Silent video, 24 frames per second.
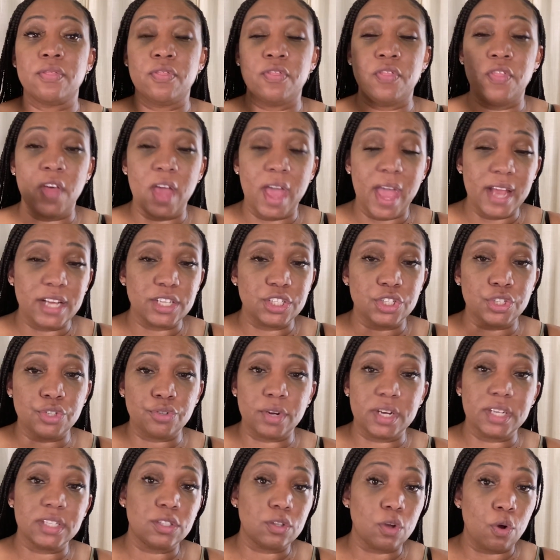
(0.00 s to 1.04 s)
that
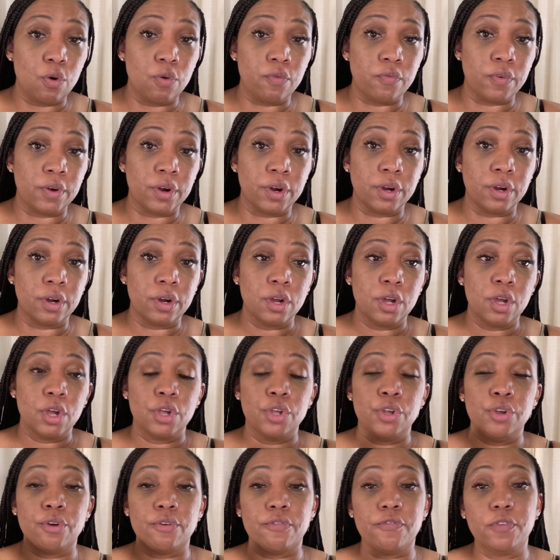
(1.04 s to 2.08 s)
stressed over
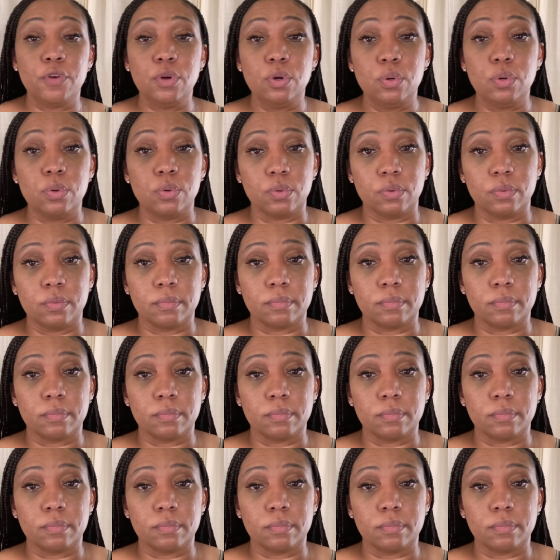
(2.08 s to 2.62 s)
your food.